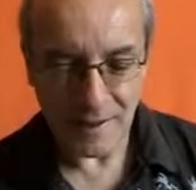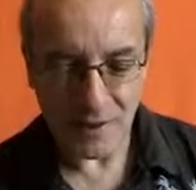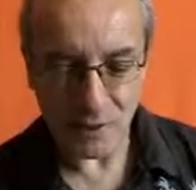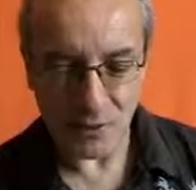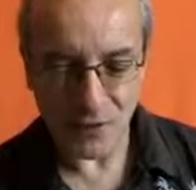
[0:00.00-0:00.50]

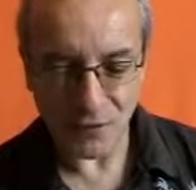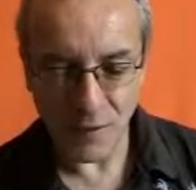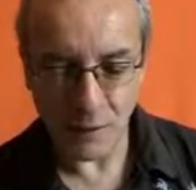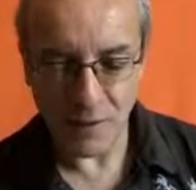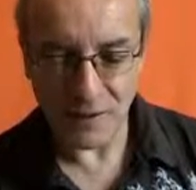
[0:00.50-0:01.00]
He who is
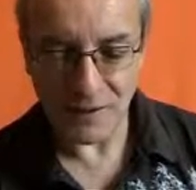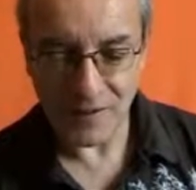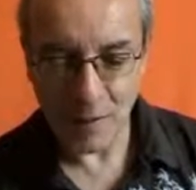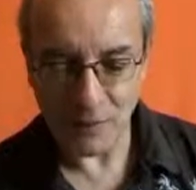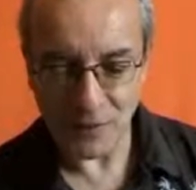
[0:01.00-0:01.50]
firmly
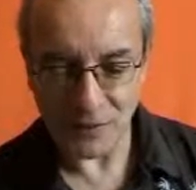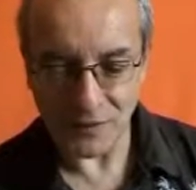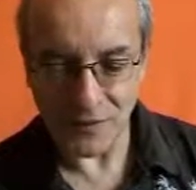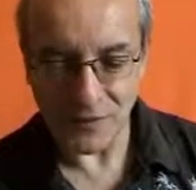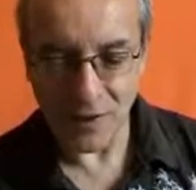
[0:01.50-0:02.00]
established in
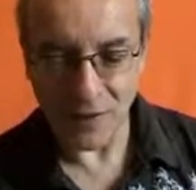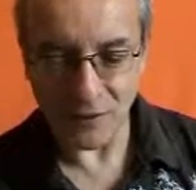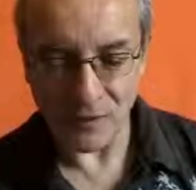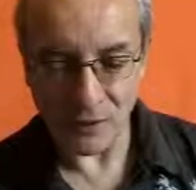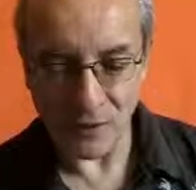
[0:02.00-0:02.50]
the
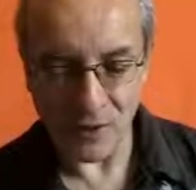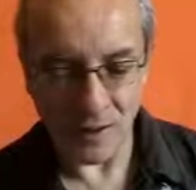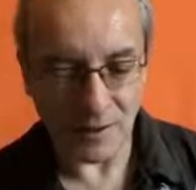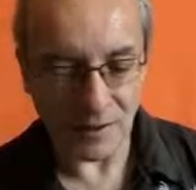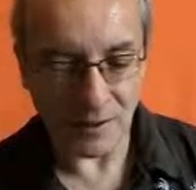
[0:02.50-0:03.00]
self and who is
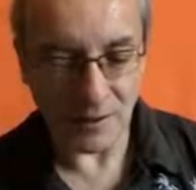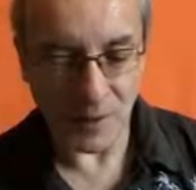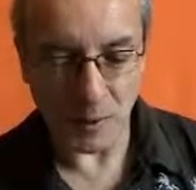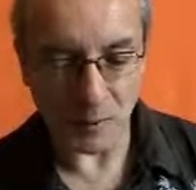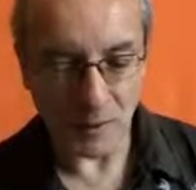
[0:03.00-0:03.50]

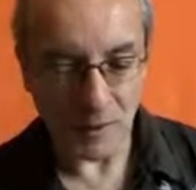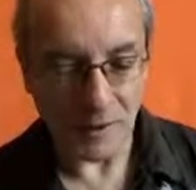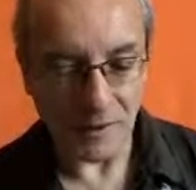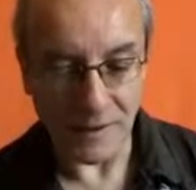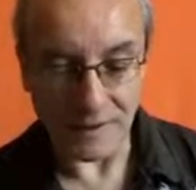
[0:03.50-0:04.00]
undisturbed
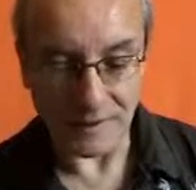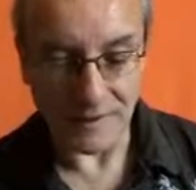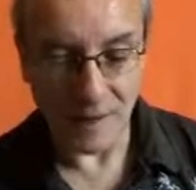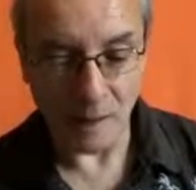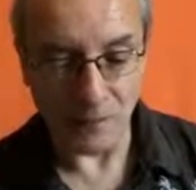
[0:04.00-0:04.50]
like a
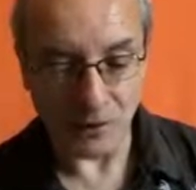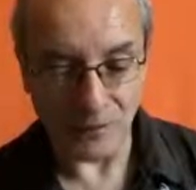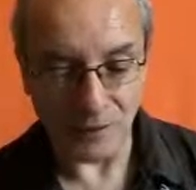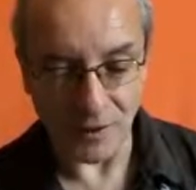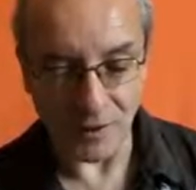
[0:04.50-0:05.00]

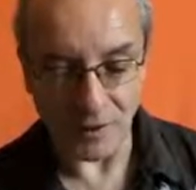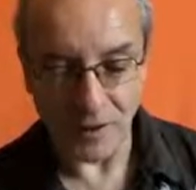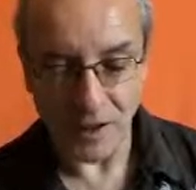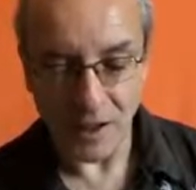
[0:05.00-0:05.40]
sculpted figure,